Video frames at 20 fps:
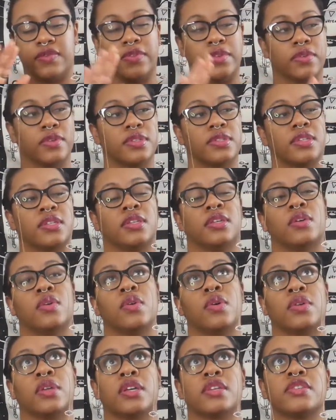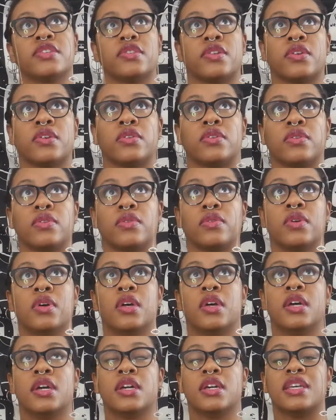focusing on external
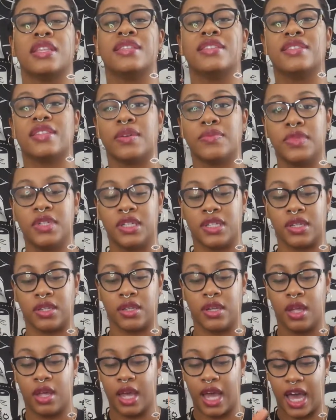consumption.